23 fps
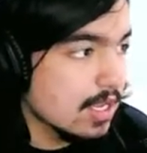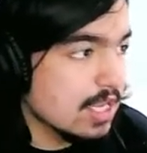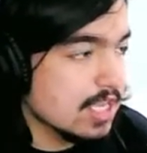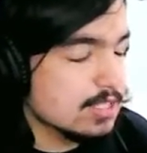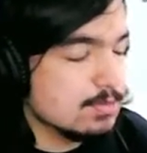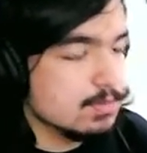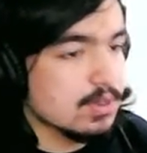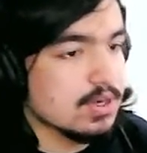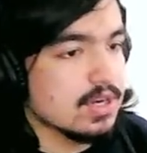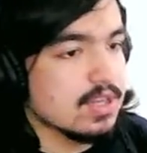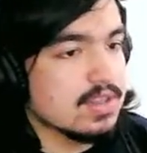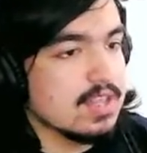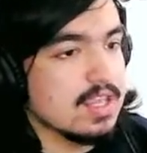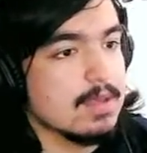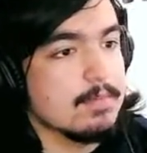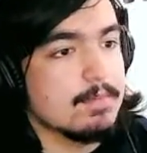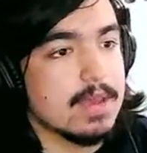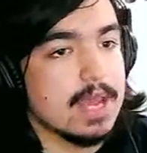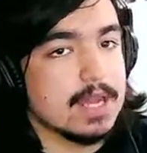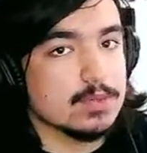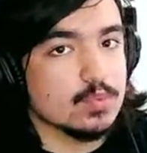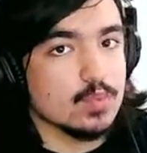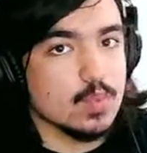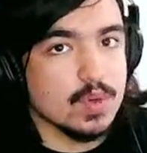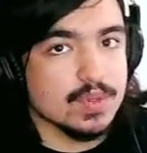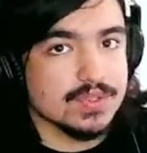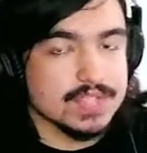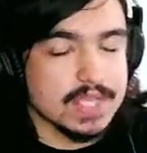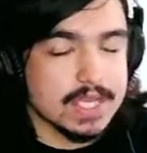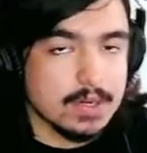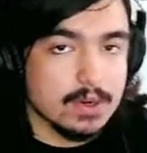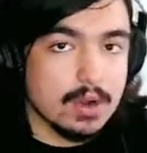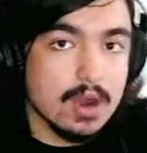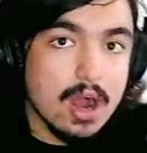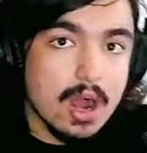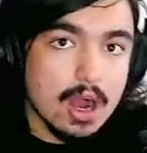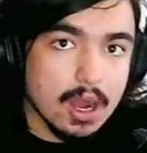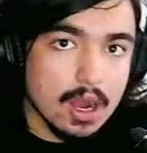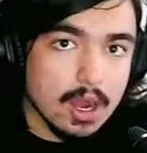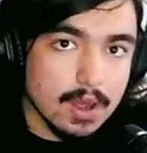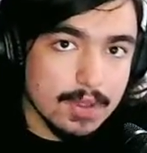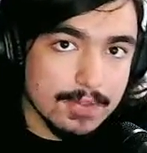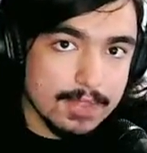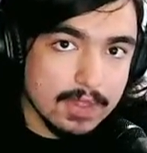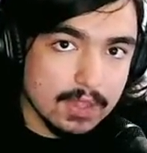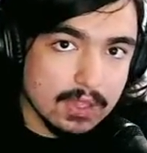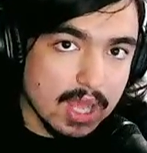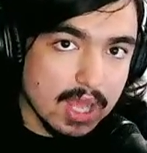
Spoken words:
He's putting the Impact World title on the